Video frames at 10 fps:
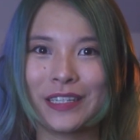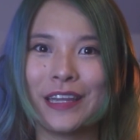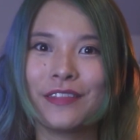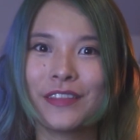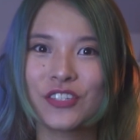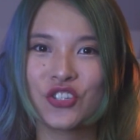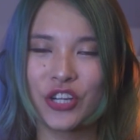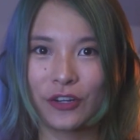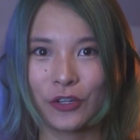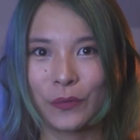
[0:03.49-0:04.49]
In this
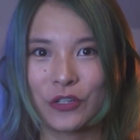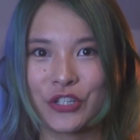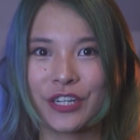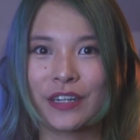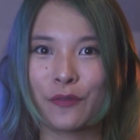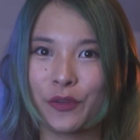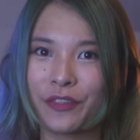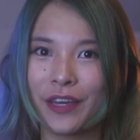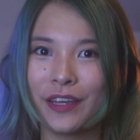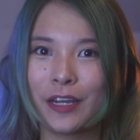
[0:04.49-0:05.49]
channel, we'll share
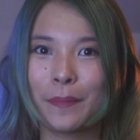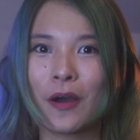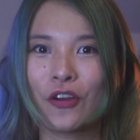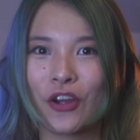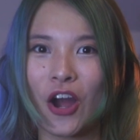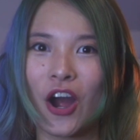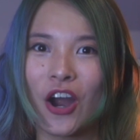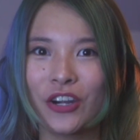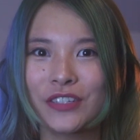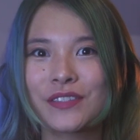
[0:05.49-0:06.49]
everything about
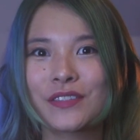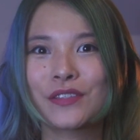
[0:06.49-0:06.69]
cars,